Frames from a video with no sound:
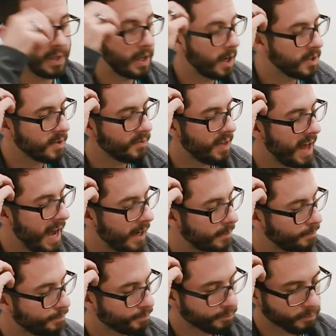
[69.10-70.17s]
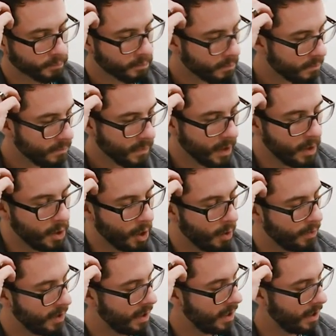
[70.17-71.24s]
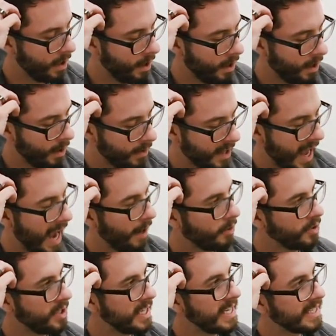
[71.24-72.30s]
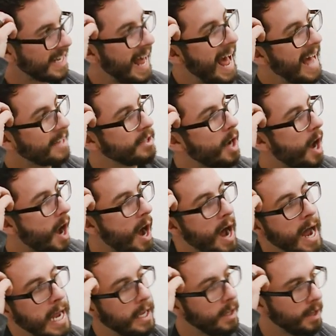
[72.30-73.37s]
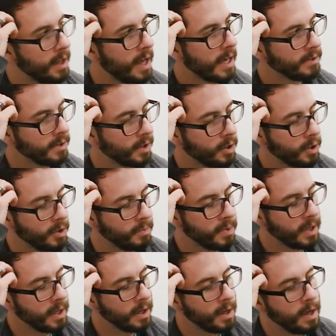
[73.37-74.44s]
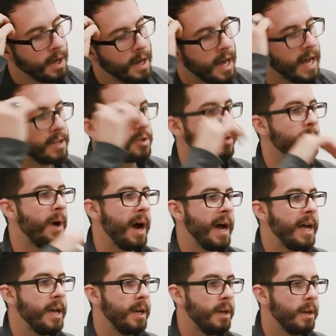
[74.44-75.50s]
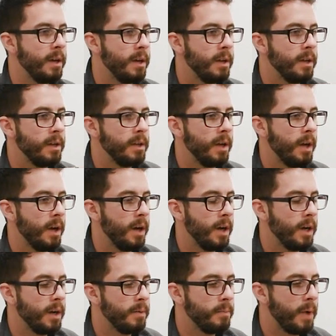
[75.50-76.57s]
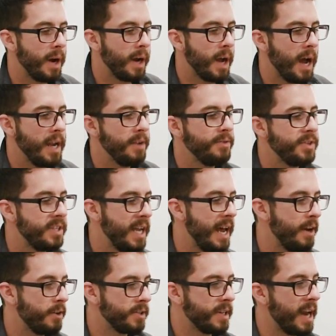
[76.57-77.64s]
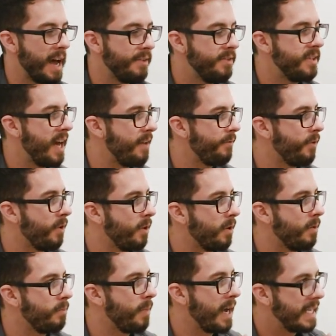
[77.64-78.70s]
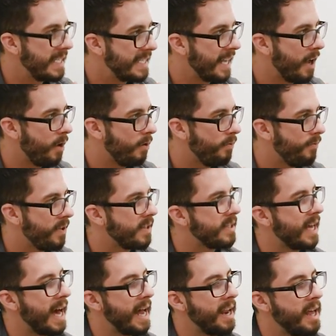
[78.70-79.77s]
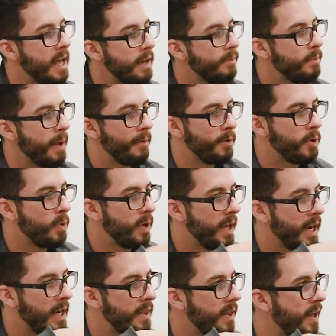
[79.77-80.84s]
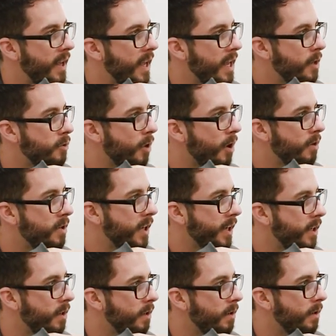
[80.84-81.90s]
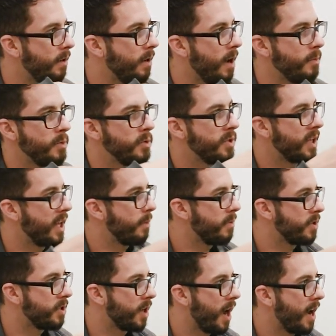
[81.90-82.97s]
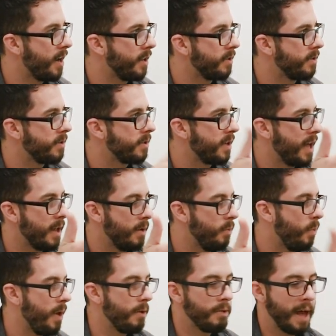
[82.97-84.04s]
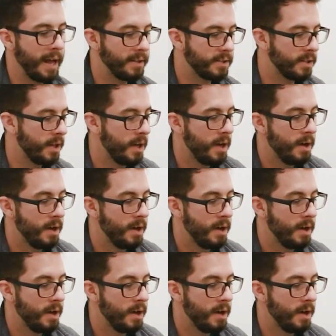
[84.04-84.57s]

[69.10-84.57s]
because of that, you know, the, uh, the accuracy isn't as high as it could be. And so my, uh, my kind of standards that I've set for myself is that if I'm ever doing anything intra-articular, I'm using image guidance. And whether that's